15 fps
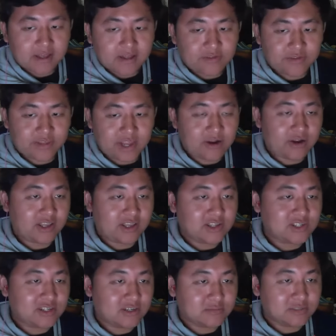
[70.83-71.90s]
There is
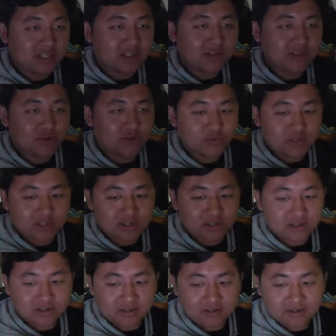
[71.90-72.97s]
something on the.
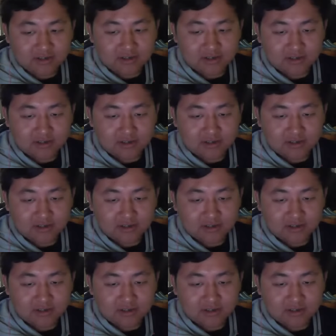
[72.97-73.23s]
Oh, I...